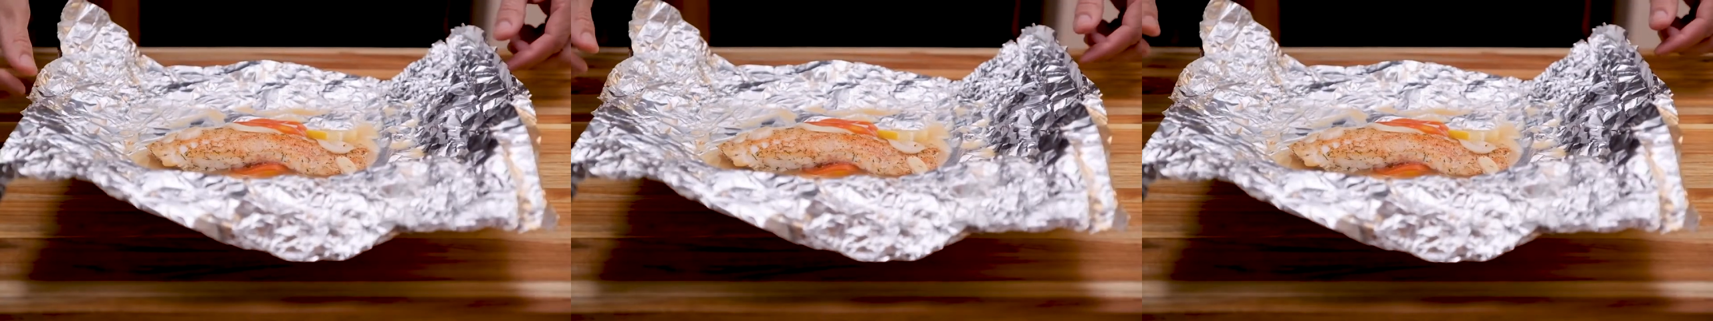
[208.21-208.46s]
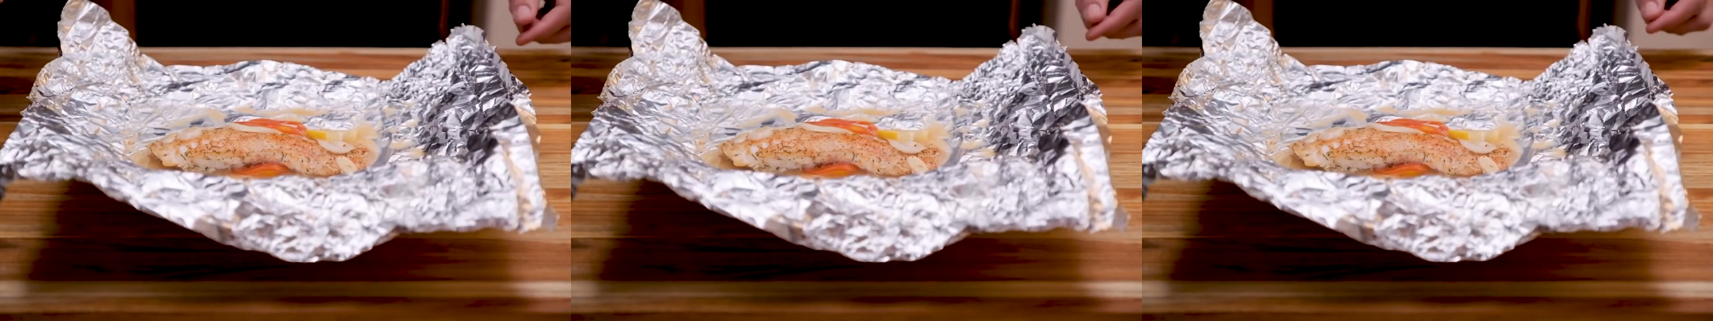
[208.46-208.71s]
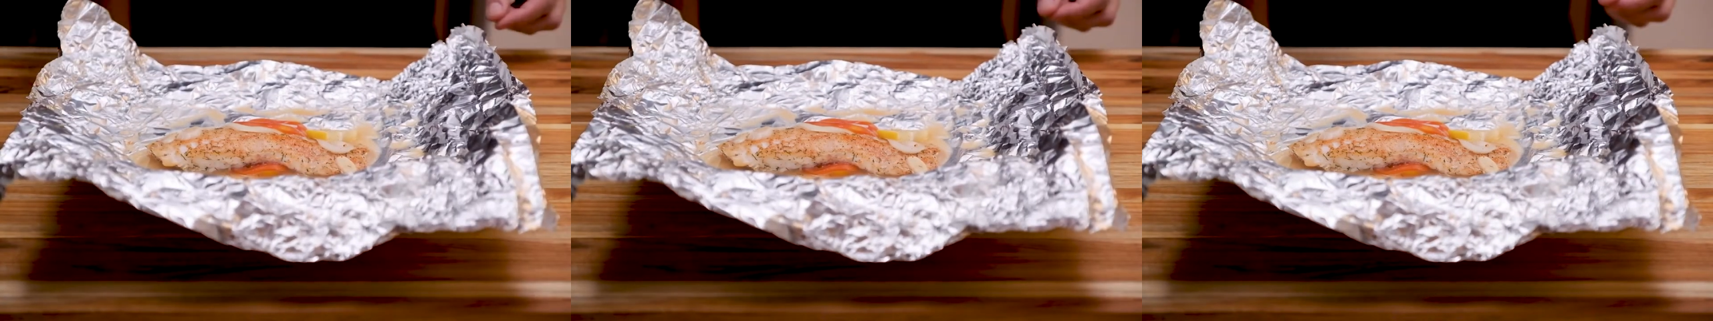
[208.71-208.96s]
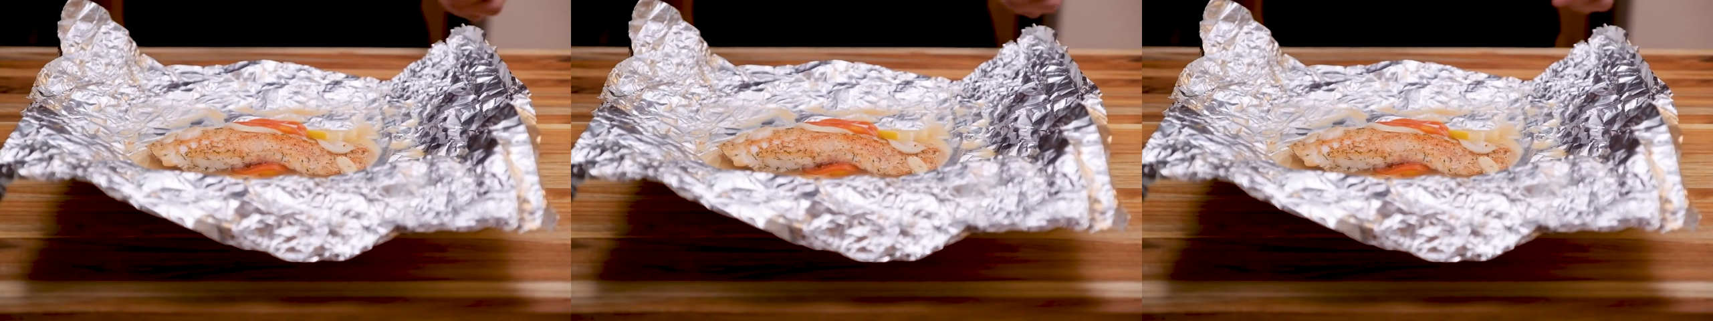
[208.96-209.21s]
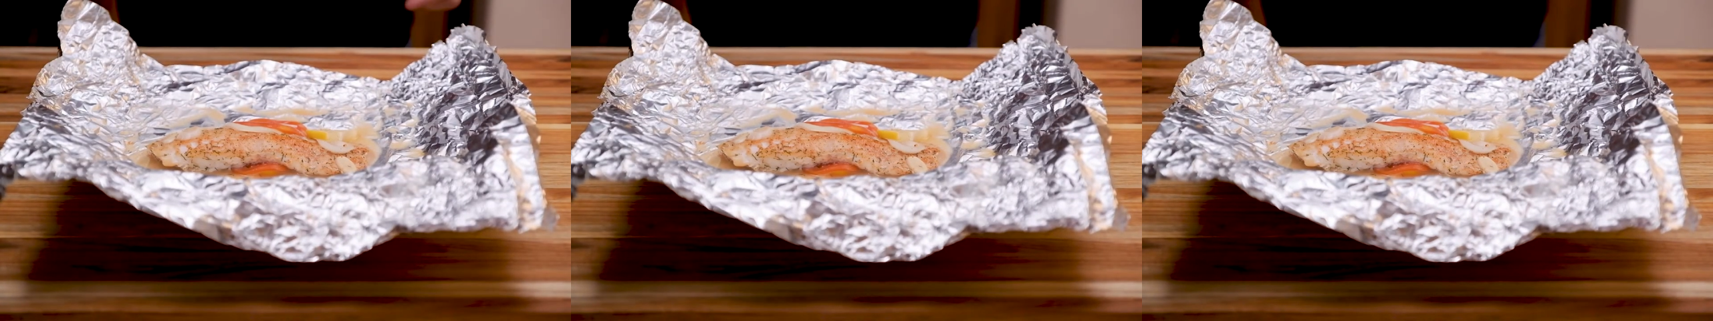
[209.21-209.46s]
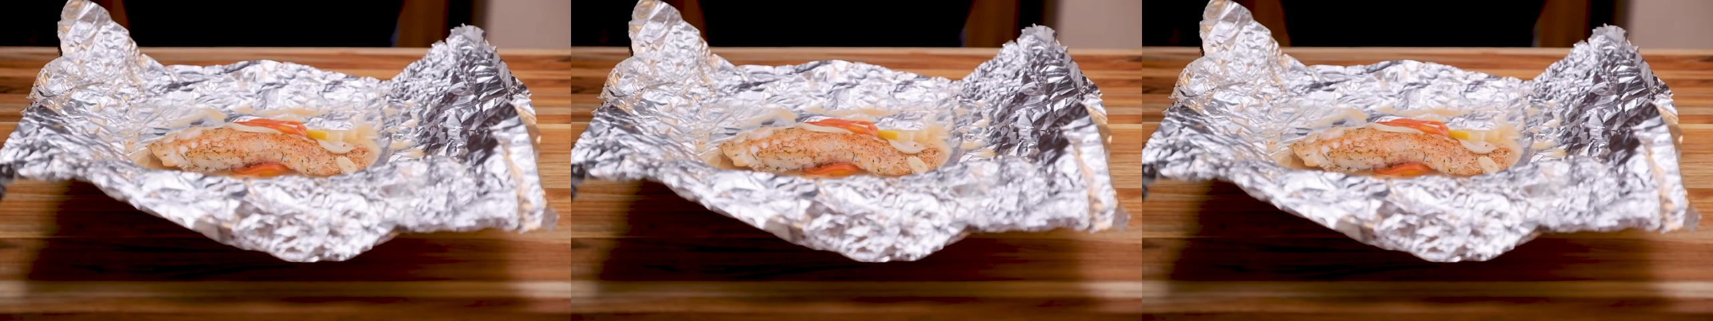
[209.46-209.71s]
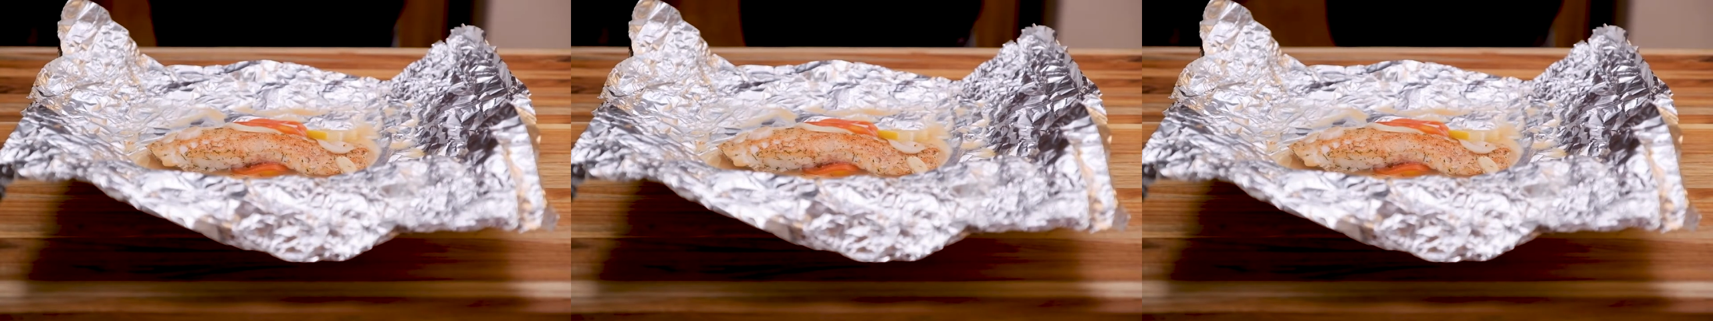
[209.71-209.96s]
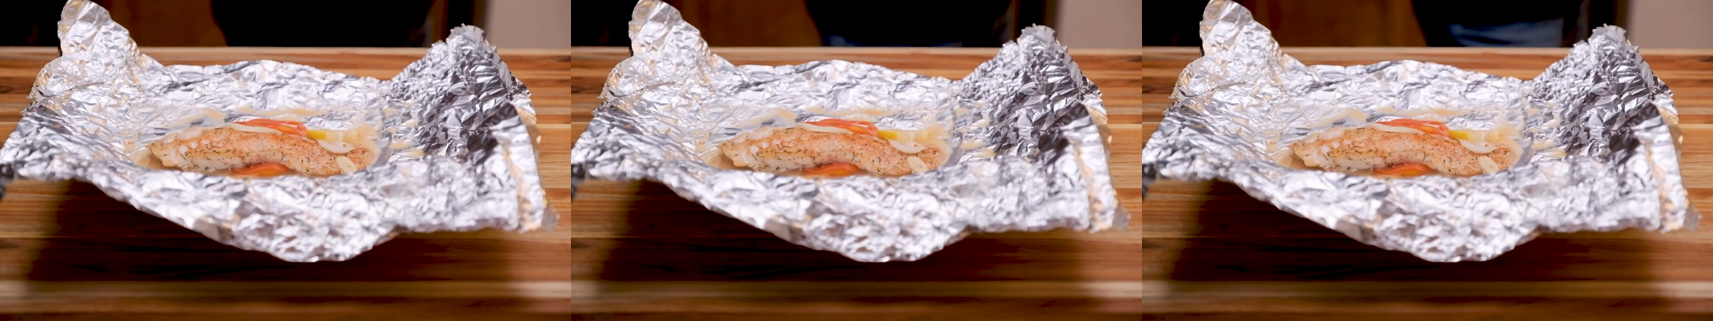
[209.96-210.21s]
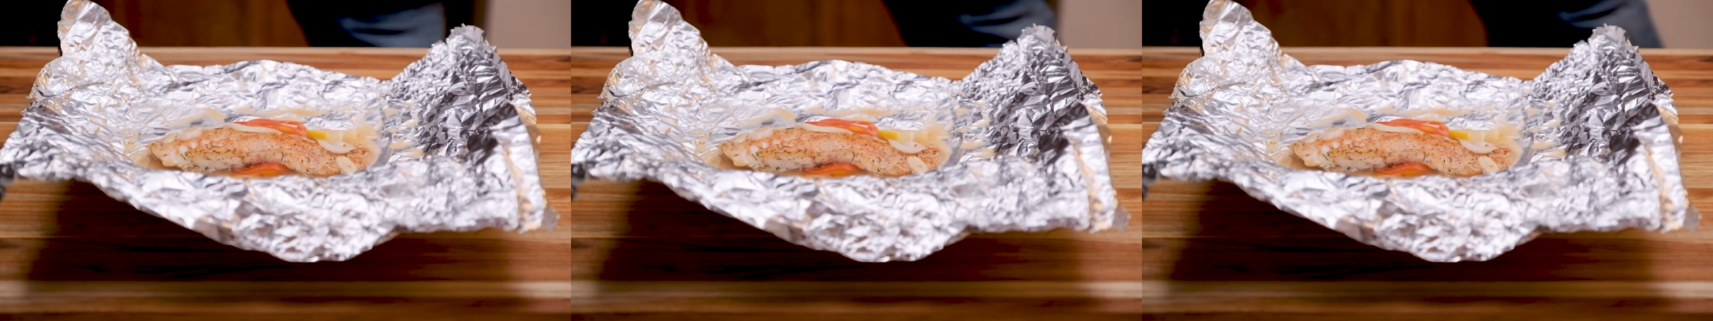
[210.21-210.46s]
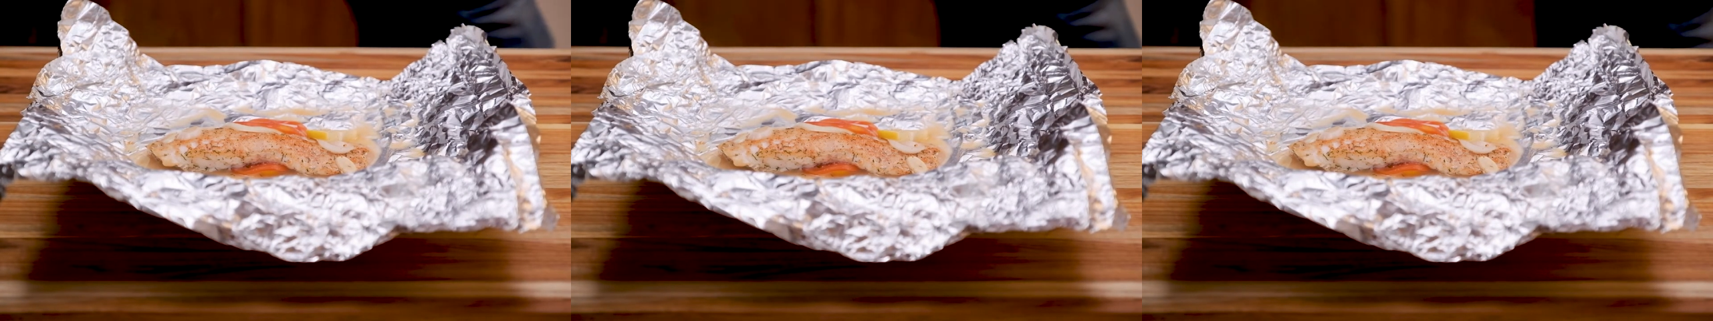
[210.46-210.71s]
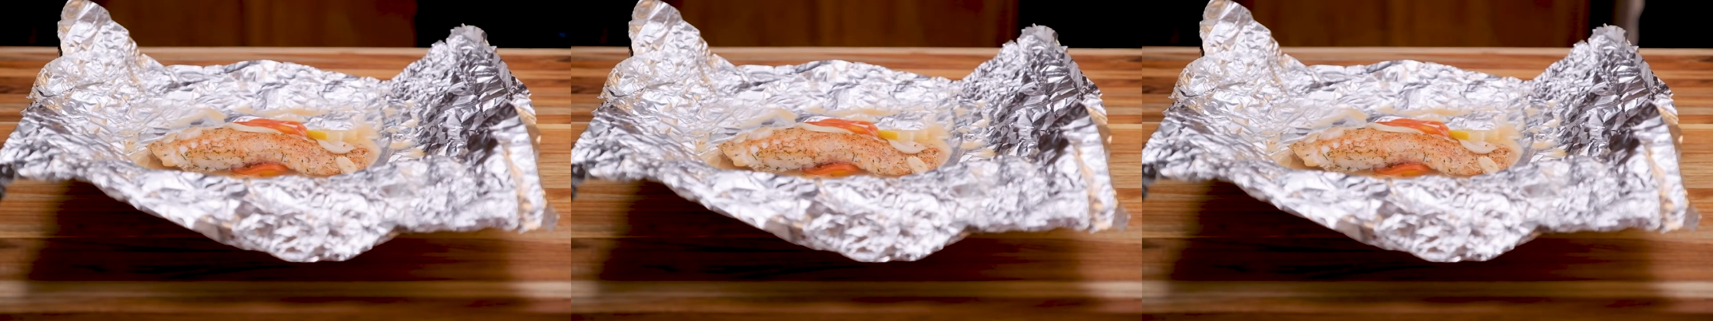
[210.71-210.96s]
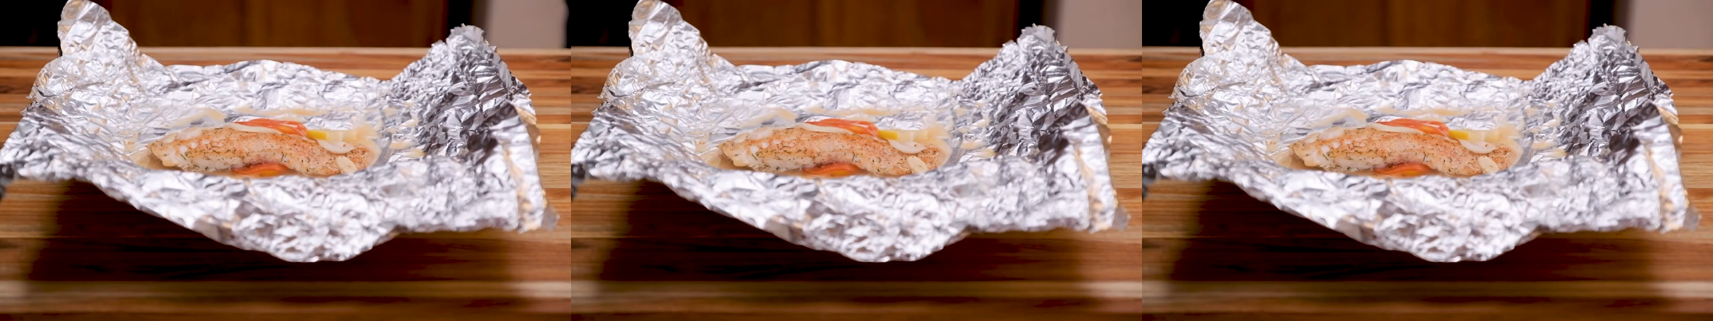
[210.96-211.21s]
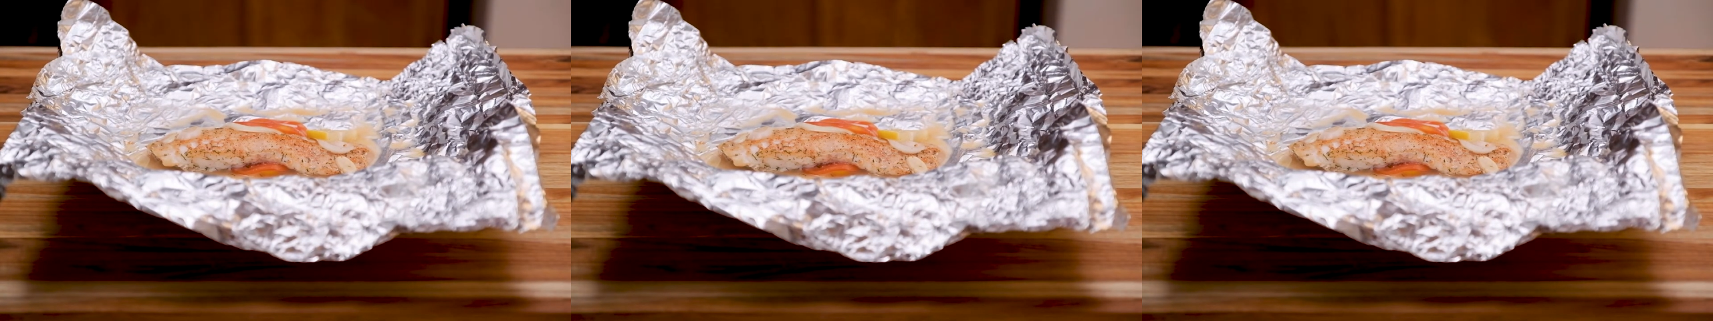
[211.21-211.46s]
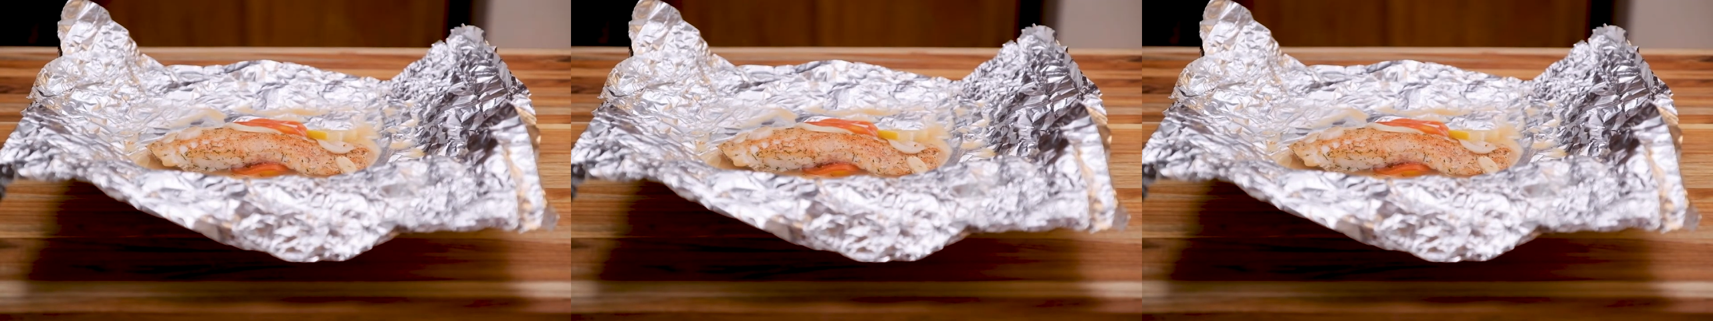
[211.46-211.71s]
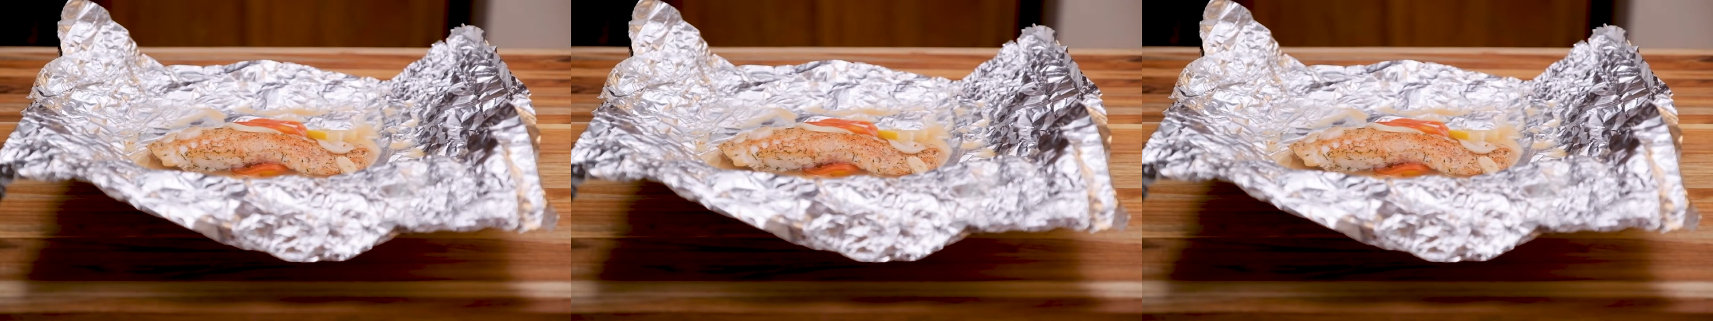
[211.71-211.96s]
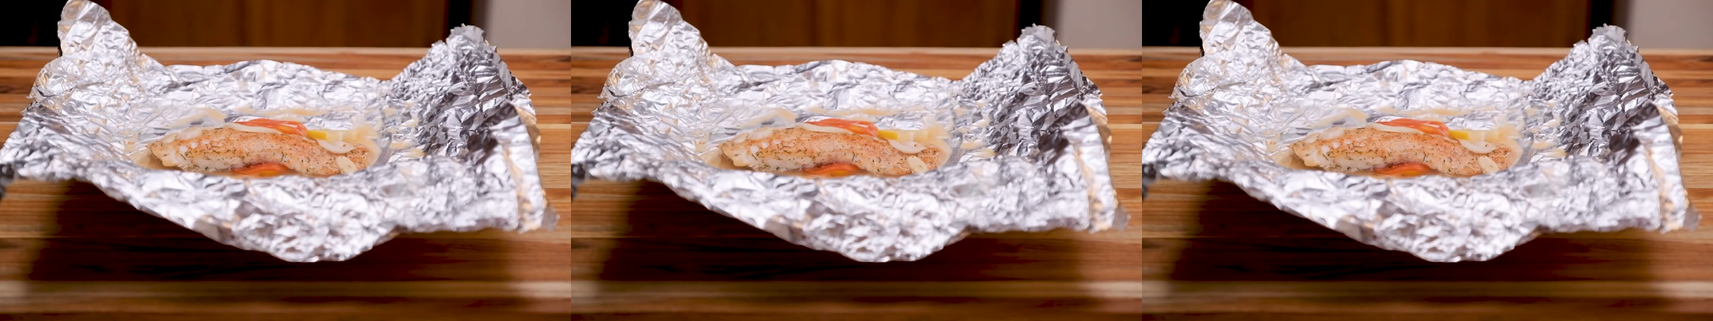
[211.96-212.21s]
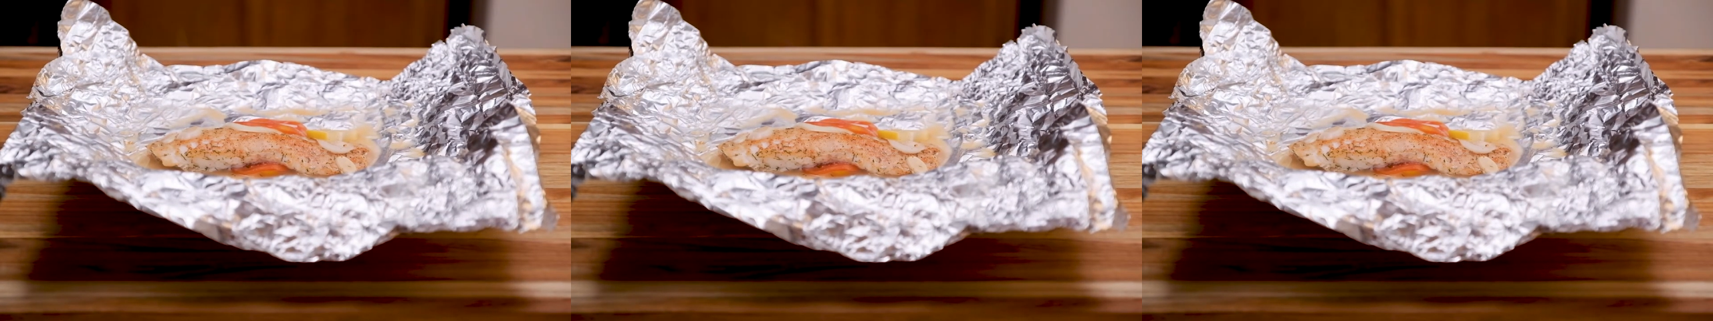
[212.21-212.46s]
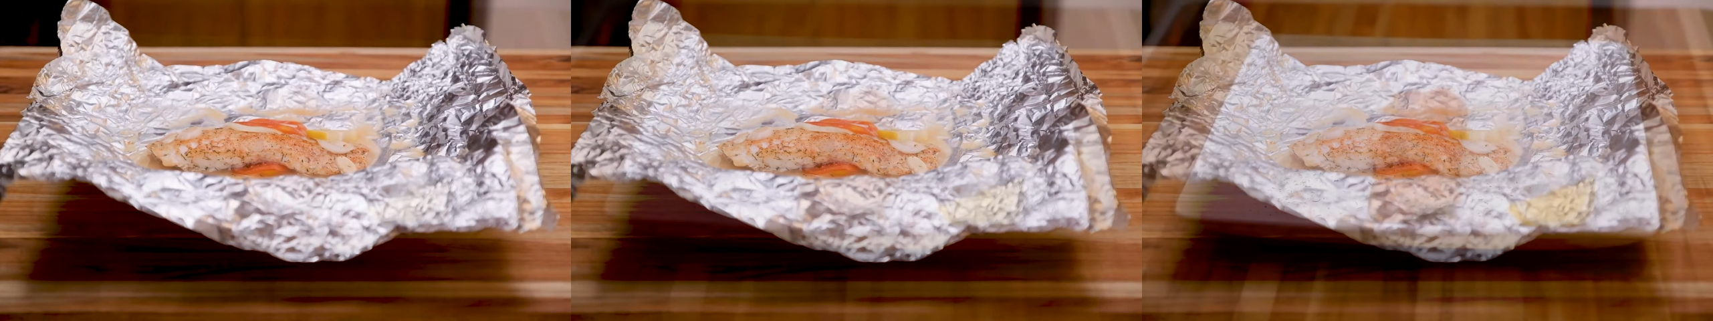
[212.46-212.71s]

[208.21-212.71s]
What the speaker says: (no speaker visible)